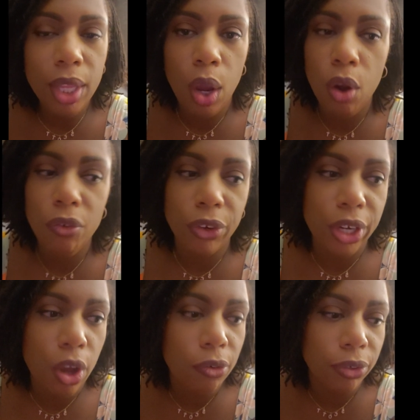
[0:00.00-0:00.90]
over
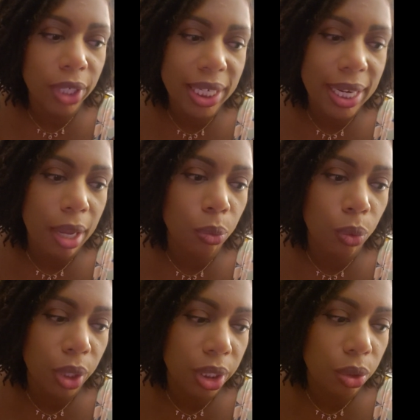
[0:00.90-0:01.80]
and over and
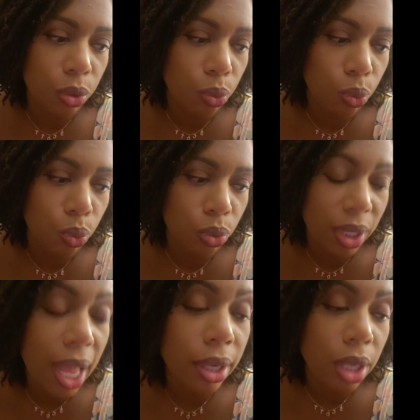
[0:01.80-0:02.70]

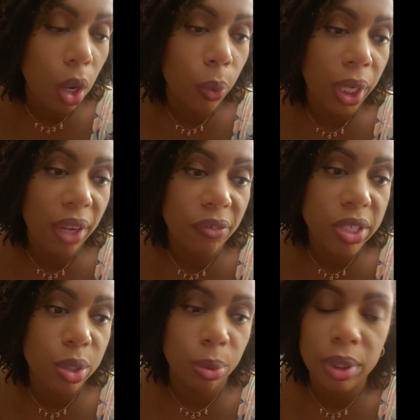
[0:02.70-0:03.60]
not knowing if
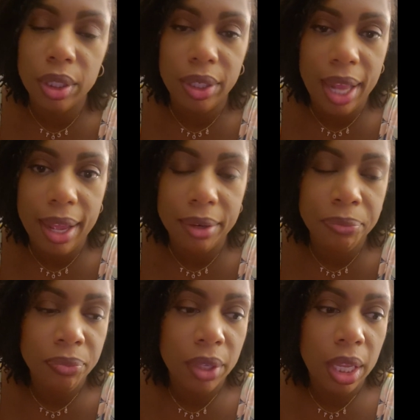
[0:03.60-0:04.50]
it's real or not,
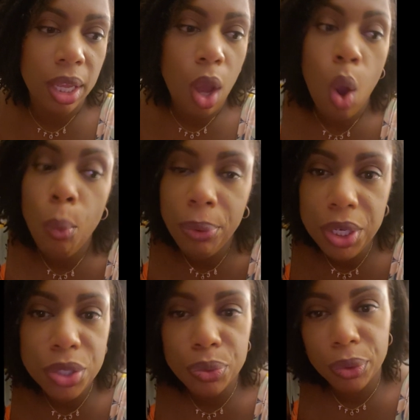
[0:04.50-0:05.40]
hoping
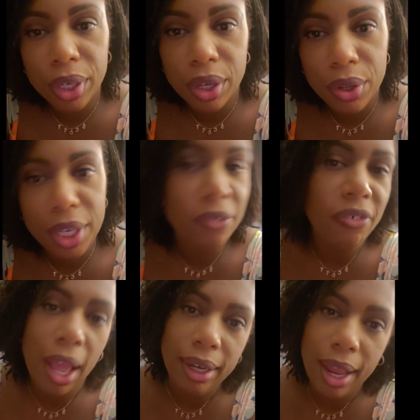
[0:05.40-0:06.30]
it's real and then
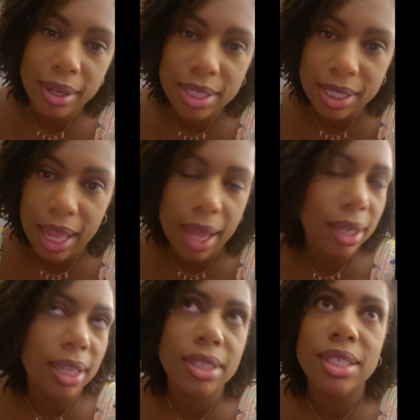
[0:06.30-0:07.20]
finding out it's
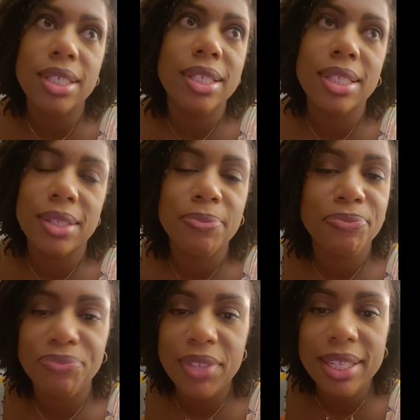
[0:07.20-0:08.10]
not, it's
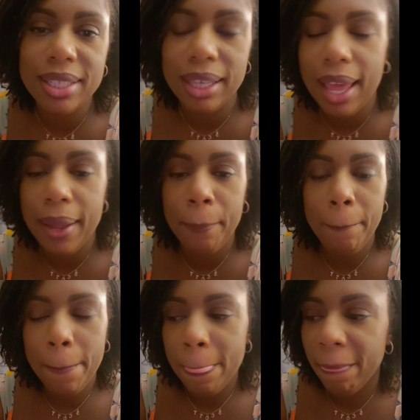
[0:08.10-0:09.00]
a lot.
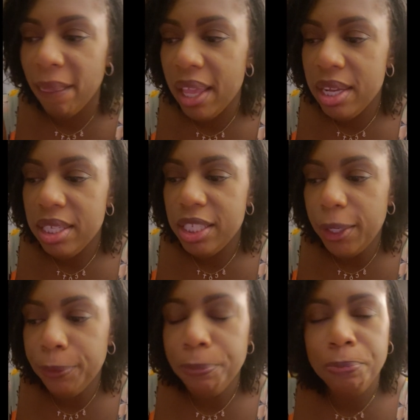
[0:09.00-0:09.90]

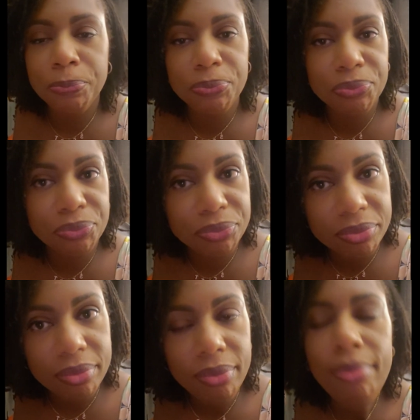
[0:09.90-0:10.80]
So
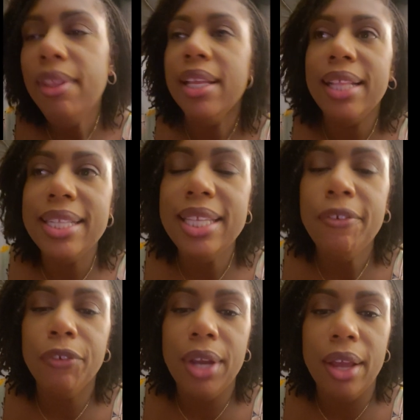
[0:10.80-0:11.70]
that's
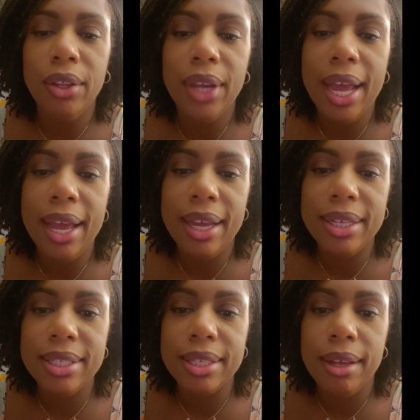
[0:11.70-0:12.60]
it for now, you
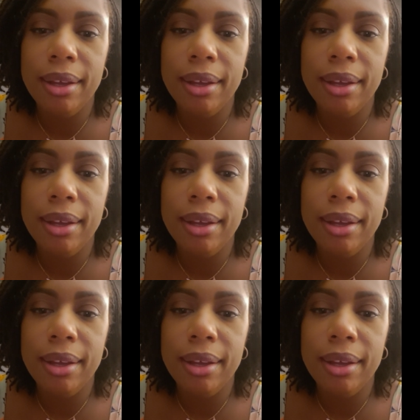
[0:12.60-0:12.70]
guys.